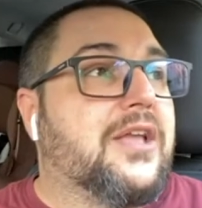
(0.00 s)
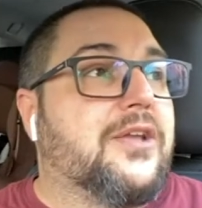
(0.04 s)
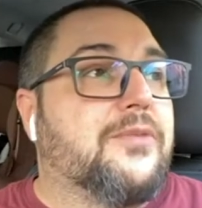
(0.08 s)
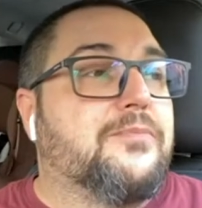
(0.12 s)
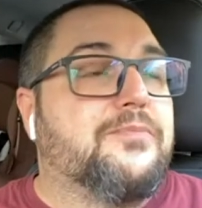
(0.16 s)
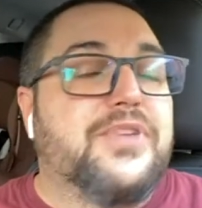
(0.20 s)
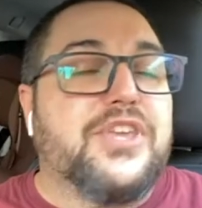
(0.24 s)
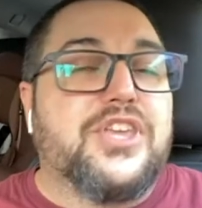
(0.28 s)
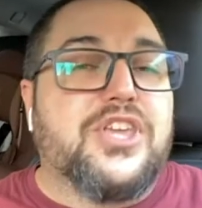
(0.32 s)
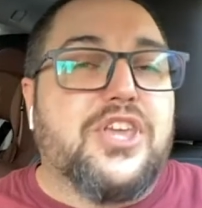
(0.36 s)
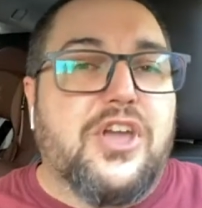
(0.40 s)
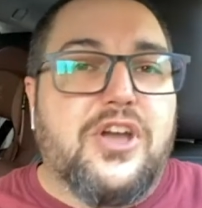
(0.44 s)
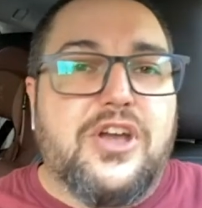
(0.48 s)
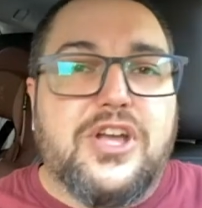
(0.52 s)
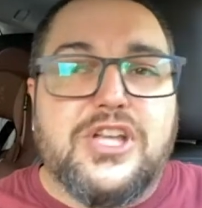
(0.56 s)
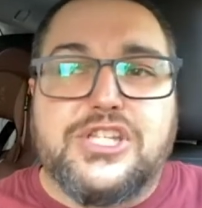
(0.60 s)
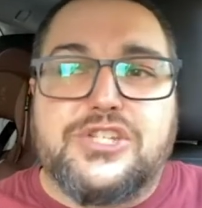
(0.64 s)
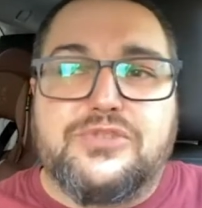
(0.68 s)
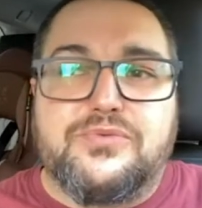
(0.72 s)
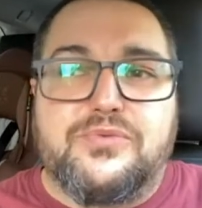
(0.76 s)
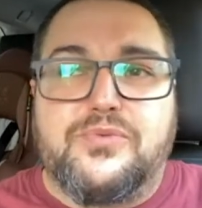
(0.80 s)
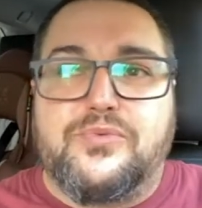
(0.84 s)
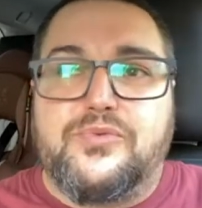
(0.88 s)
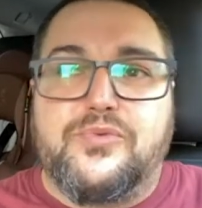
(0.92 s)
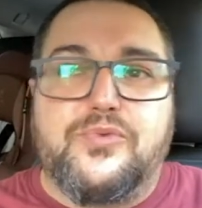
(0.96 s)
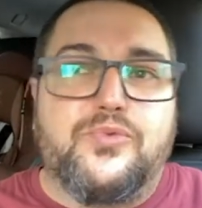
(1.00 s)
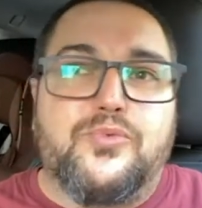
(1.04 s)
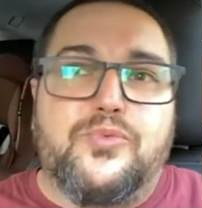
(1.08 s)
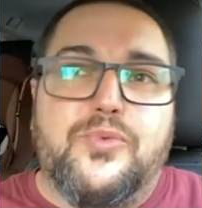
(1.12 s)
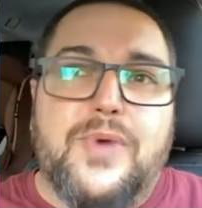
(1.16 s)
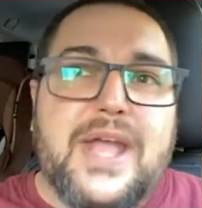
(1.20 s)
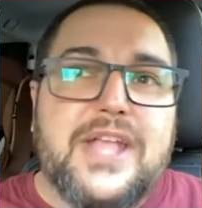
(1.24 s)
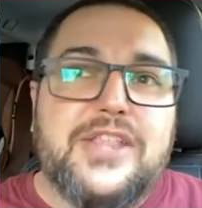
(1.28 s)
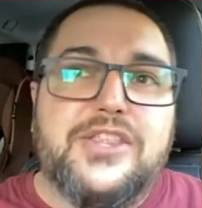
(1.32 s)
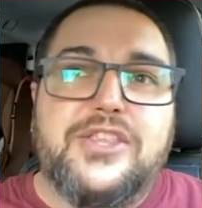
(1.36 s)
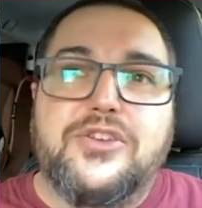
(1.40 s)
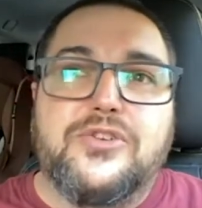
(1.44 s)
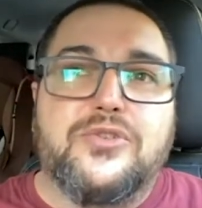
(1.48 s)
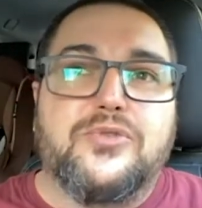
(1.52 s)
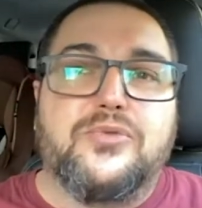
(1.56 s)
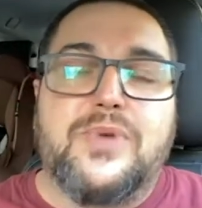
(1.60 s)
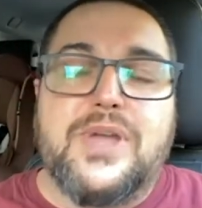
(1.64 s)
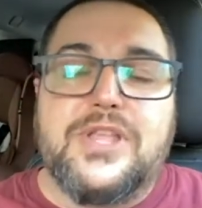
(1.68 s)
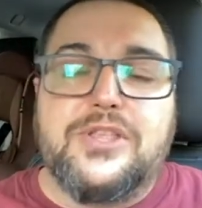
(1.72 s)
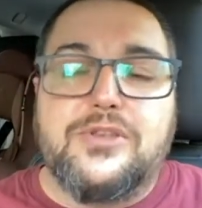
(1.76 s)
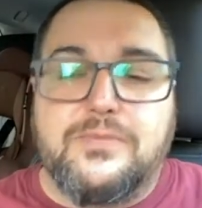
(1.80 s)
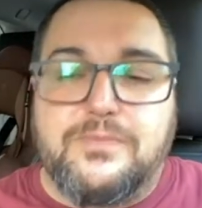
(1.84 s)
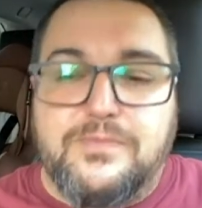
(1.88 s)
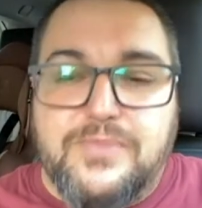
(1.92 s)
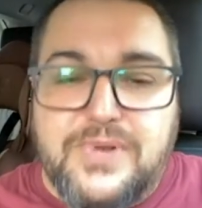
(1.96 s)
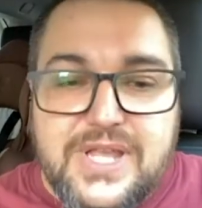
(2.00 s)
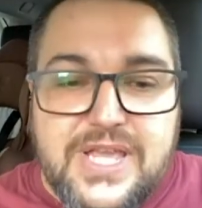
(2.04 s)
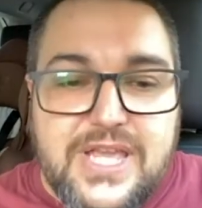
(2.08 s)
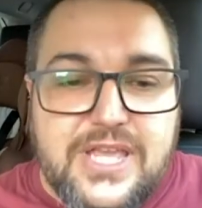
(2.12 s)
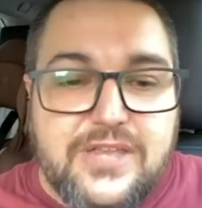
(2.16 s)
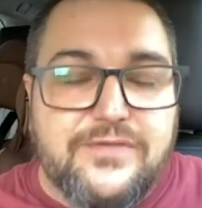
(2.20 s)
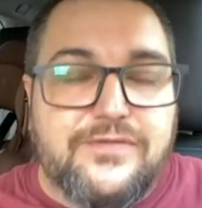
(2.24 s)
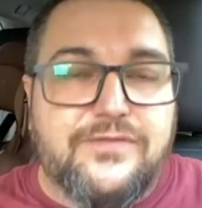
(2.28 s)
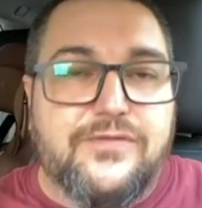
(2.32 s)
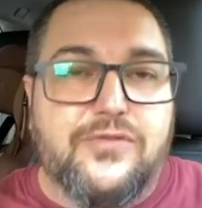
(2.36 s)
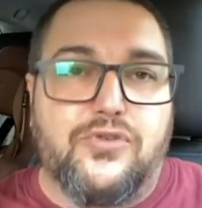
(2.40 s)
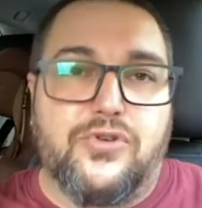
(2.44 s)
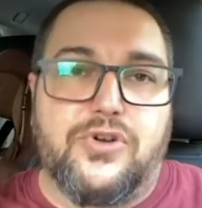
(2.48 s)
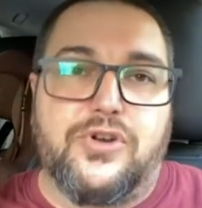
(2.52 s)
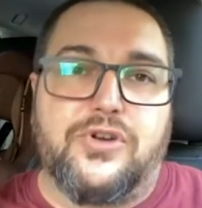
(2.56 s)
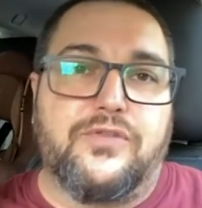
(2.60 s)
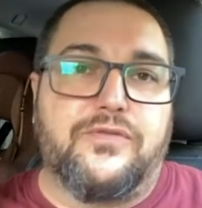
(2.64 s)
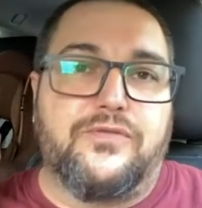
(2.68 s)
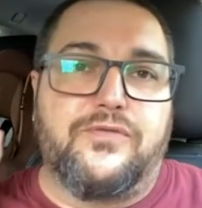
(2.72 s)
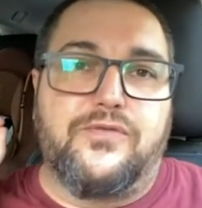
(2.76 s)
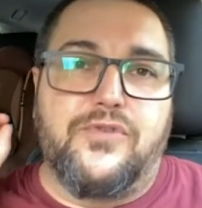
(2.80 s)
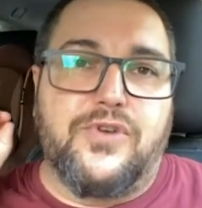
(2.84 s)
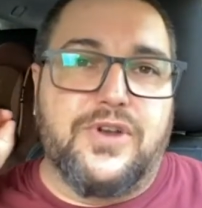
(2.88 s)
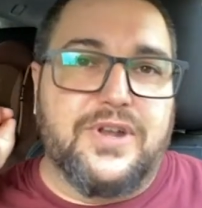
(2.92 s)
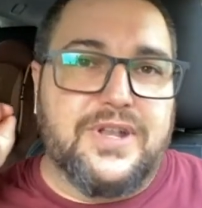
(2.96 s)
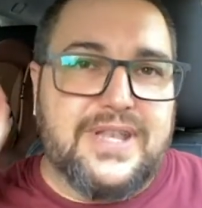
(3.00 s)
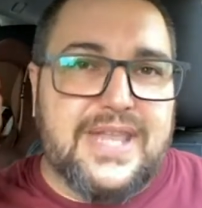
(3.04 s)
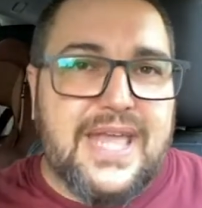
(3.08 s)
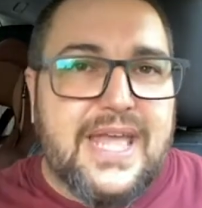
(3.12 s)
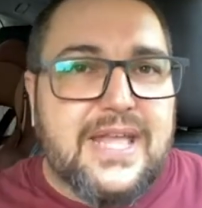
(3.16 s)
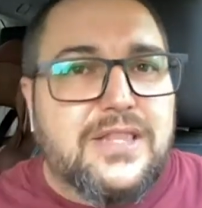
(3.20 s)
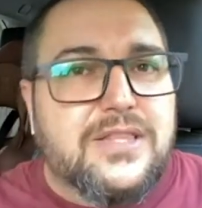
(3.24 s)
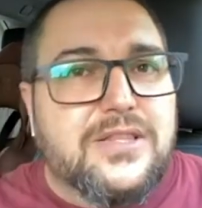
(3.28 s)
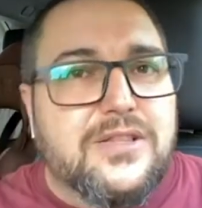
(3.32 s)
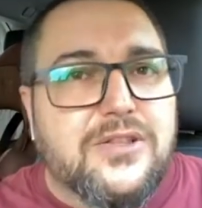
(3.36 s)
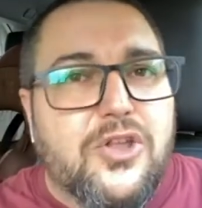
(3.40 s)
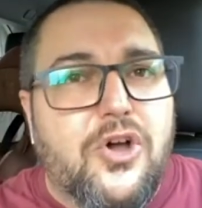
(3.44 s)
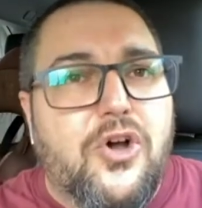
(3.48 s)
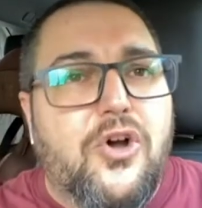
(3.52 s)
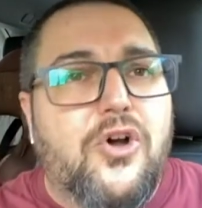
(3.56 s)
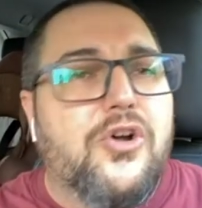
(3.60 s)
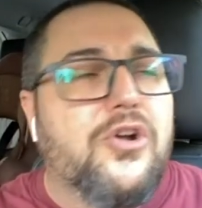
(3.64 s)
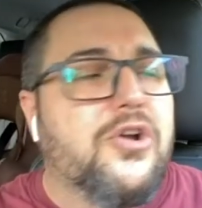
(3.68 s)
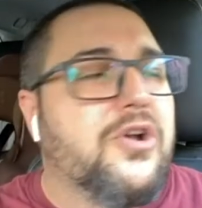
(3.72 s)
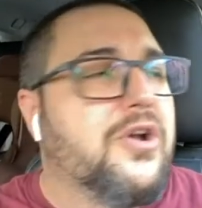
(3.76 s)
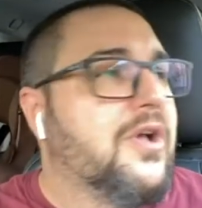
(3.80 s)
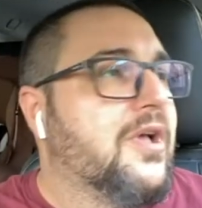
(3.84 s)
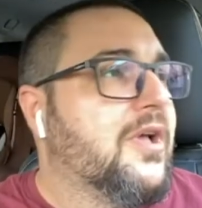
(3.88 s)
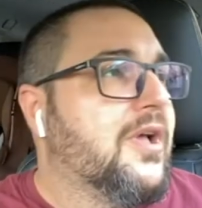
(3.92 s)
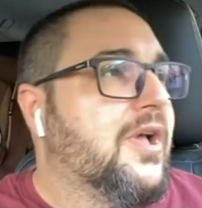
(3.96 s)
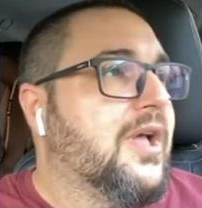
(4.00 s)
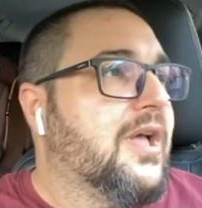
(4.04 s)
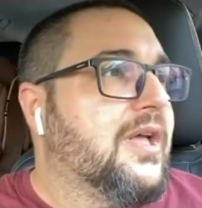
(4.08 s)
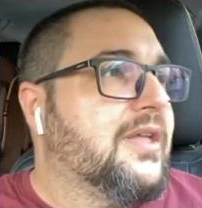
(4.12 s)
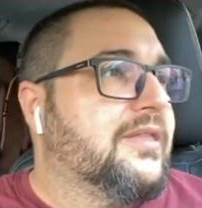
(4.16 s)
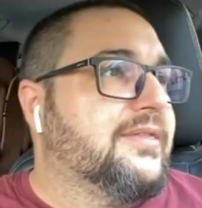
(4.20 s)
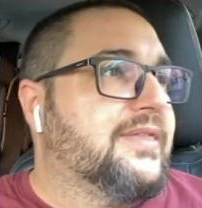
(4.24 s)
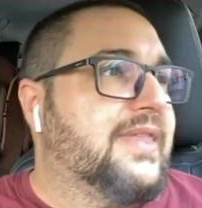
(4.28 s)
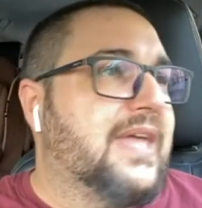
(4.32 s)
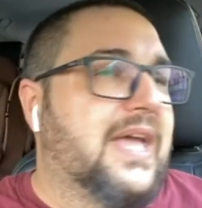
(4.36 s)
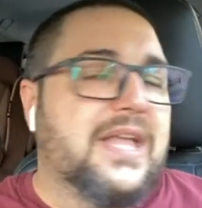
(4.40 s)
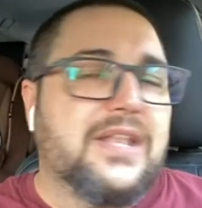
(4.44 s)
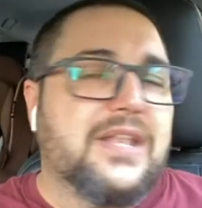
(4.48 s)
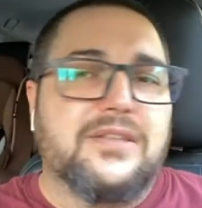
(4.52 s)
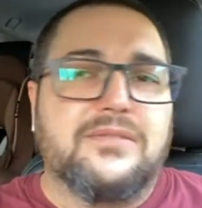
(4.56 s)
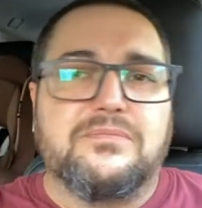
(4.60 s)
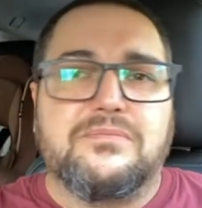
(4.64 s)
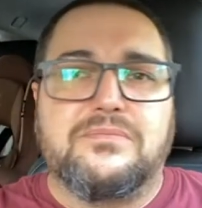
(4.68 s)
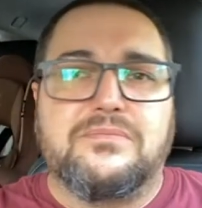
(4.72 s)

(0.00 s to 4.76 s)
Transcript: because when you play for that long, then